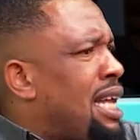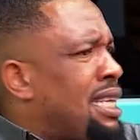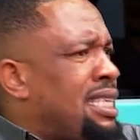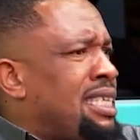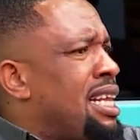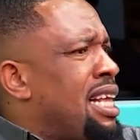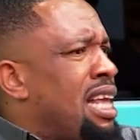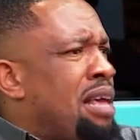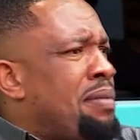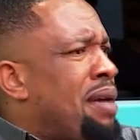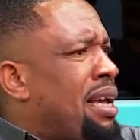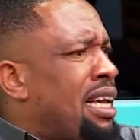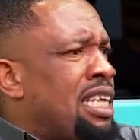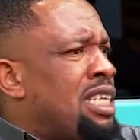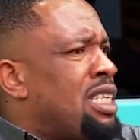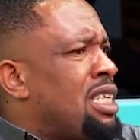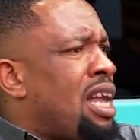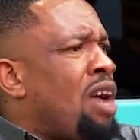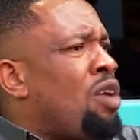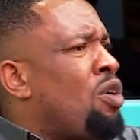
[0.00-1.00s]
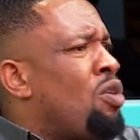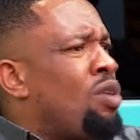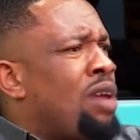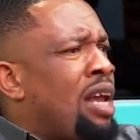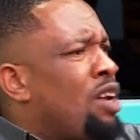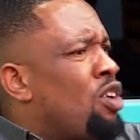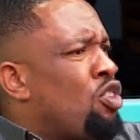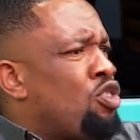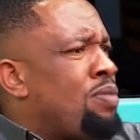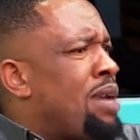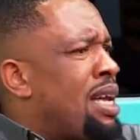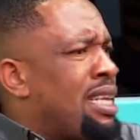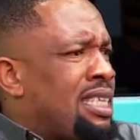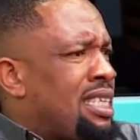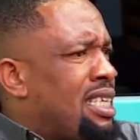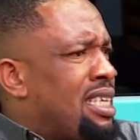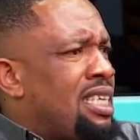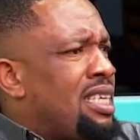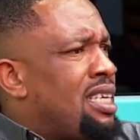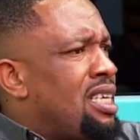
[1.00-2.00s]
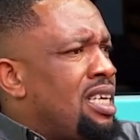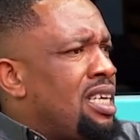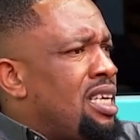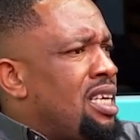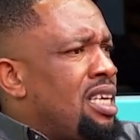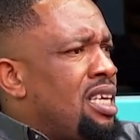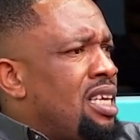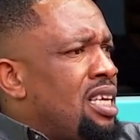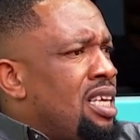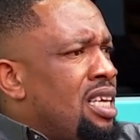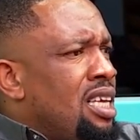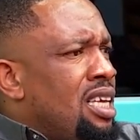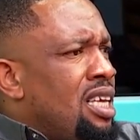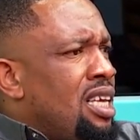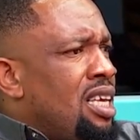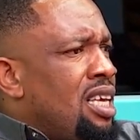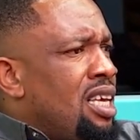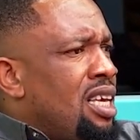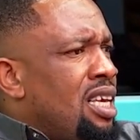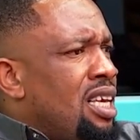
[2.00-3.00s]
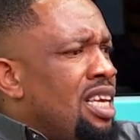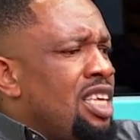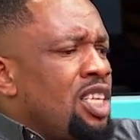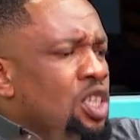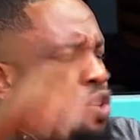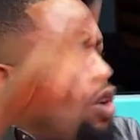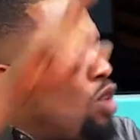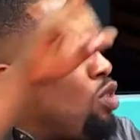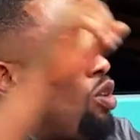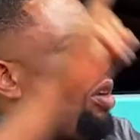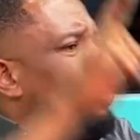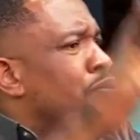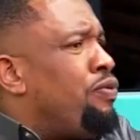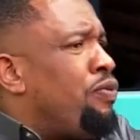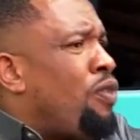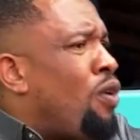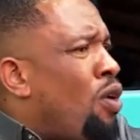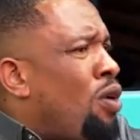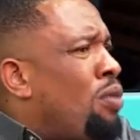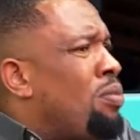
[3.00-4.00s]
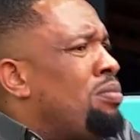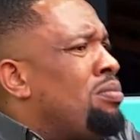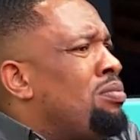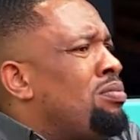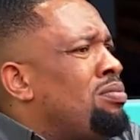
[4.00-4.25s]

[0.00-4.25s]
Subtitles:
the game against Angola in Kumasi. He's not on form.